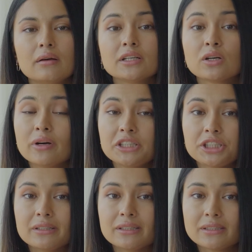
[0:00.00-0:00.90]
The
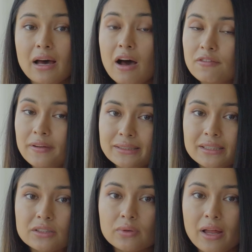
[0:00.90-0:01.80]
question is how
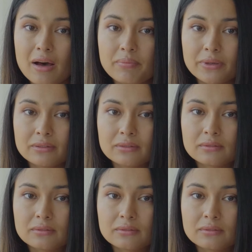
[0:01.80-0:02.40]
fast it will happen.